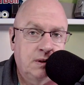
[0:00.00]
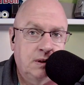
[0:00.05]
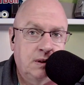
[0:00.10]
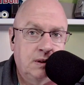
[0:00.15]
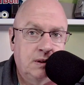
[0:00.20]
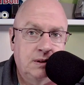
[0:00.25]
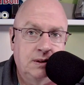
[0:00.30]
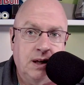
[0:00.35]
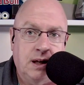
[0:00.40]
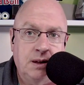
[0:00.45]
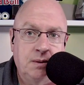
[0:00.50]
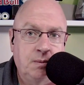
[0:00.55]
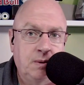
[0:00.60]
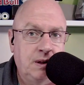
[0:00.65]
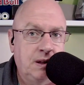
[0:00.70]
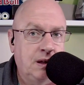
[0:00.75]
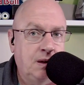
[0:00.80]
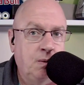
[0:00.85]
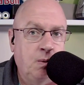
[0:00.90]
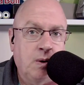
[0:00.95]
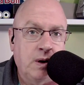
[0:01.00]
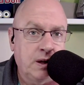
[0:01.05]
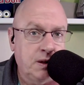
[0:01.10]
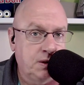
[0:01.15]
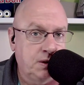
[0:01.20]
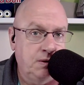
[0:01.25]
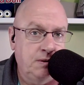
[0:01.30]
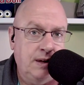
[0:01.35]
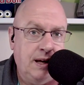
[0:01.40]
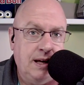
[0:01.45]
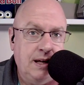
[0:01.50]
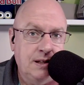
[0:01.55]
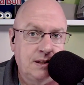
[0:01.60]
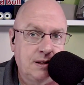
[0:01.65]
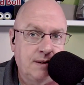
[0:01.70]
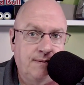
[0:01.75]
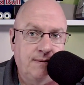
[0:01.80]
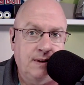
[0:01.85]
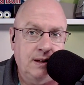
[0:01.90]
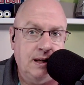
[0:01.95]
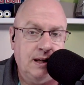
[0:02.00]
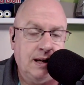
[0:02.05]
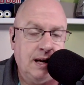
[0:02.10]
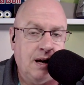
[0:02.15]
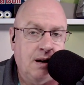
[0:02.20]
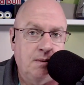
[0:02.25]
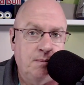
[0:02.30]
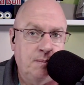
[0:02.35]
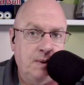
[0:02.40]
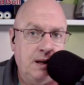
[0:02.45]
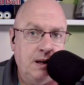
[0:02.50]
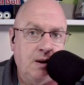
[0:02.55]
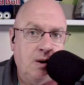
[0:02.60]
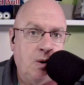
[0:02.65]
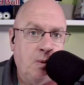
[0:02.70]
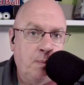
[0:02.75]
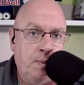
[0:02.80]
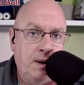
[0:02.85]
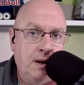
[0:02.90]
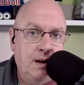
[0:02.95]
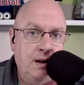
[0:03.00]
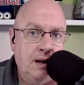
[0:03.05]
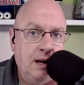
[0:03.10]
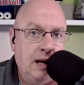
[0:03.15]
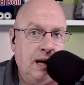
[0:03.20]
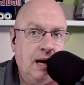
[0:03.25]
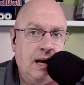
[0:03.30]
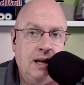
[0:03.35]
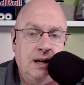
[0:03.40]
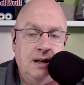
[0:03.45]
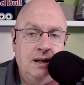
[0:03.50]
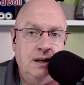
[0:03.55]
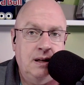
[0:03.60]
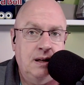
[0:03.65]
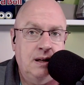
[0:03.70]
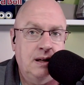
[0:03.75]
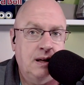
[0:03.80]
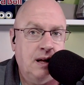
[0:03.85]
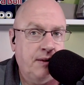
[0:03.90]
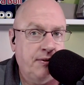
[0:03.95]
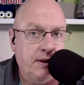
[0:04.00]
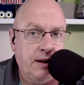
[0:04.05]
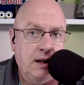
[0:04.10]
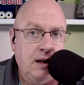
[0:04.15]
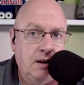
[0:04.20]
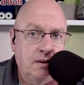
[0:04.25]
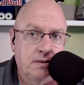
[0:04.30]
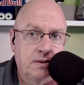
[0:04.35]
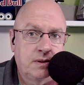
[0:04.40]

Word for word: done within one or two days of the account being open and nothing else.